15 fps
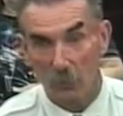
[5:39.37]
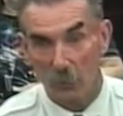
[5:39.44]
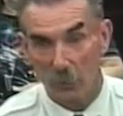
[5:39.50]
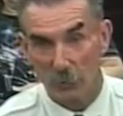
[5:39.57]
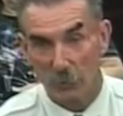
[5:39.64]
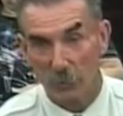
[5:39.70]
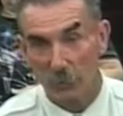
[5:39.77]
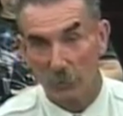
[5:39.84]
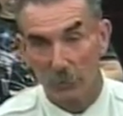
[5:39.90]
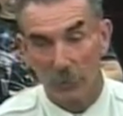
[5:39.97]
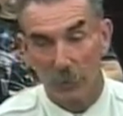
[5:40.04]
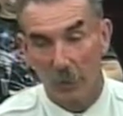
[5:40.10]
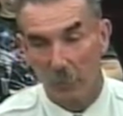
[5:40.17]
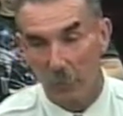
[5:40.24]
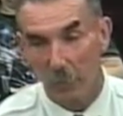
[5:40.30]
which, you
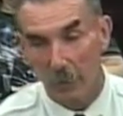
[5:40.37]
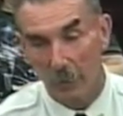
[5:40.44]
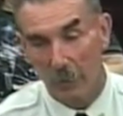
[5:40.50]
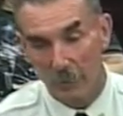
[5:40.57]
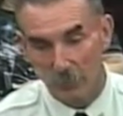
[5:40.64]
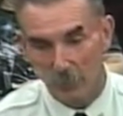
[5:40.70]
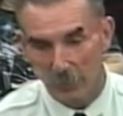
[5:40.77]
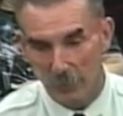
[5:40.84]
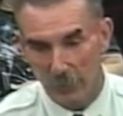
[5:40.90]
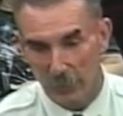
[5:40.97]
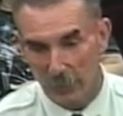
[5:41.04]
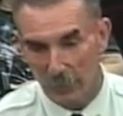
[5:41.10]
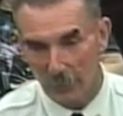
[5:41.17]
know, as we said,